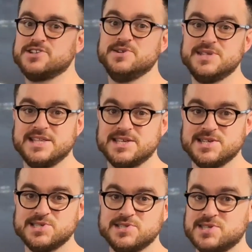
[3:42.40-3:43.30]
those
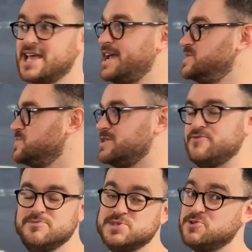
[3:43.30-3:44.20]
settings to get into any
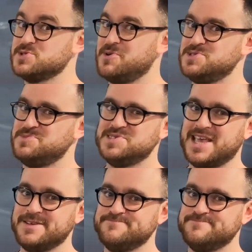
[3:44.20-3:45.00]
rooms they're not supposed to be seeing.